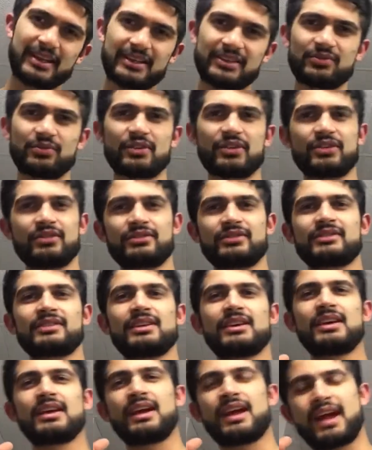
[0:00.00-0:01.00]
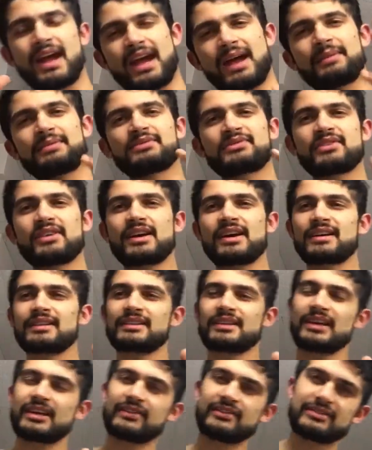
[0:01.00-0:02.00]
that's one of those
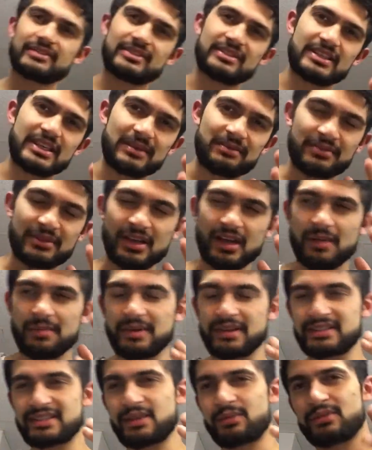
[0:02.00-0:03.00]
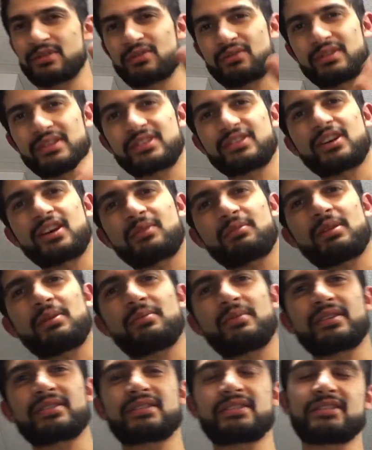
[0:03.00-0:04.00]
abstract, kind of deep topics that we don't really talk about
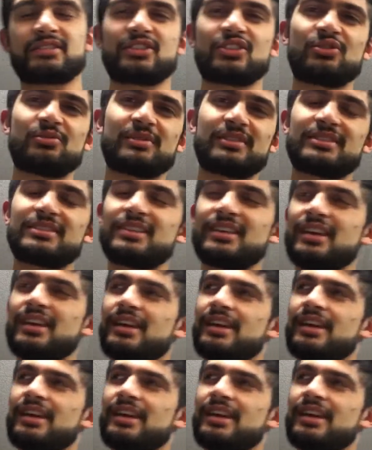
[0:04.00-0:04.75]
much as humans.